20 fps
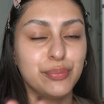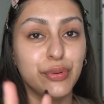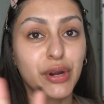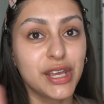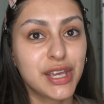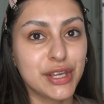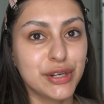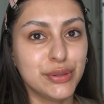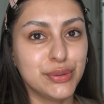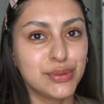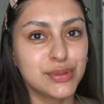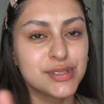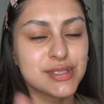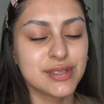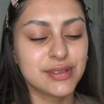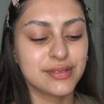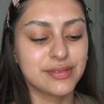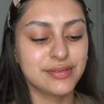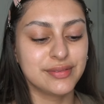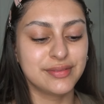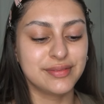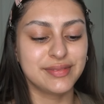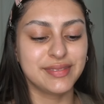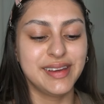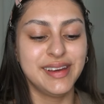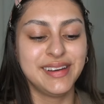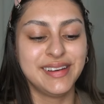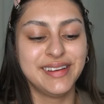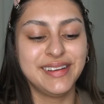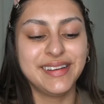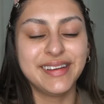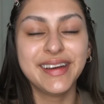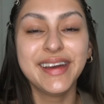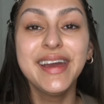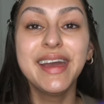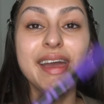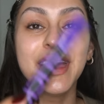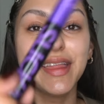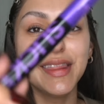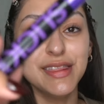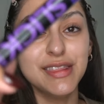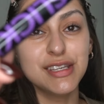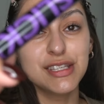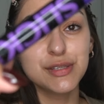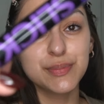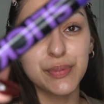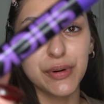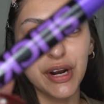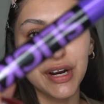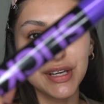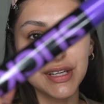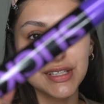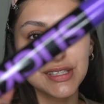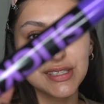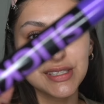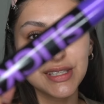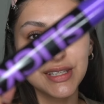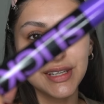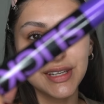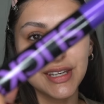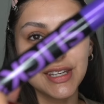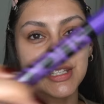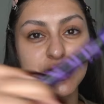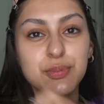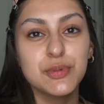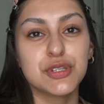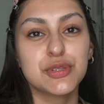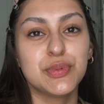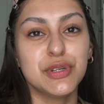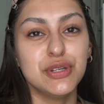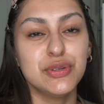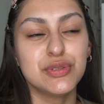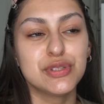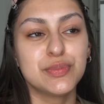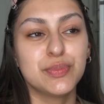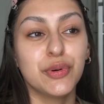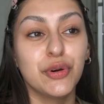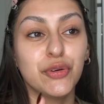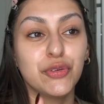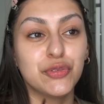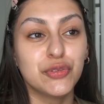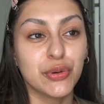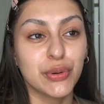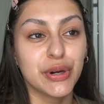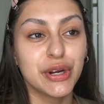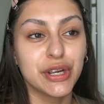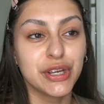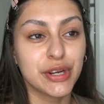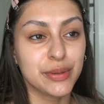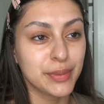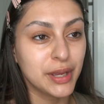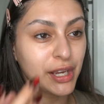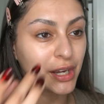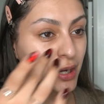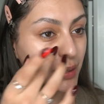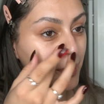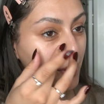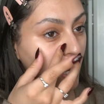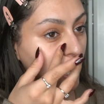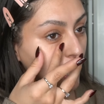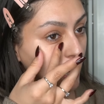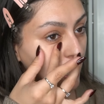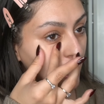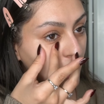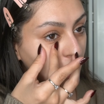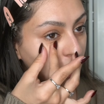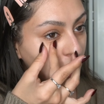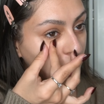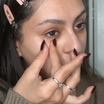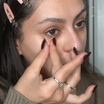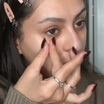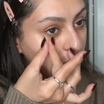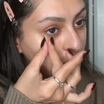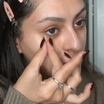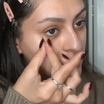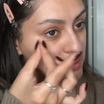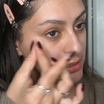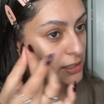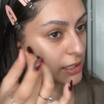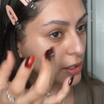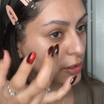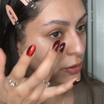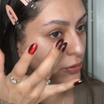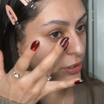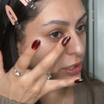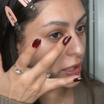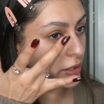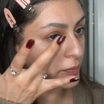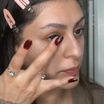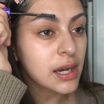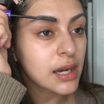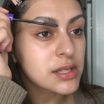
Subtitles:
Breaking news. This product is supposed to be used before your makeup. I did not know that.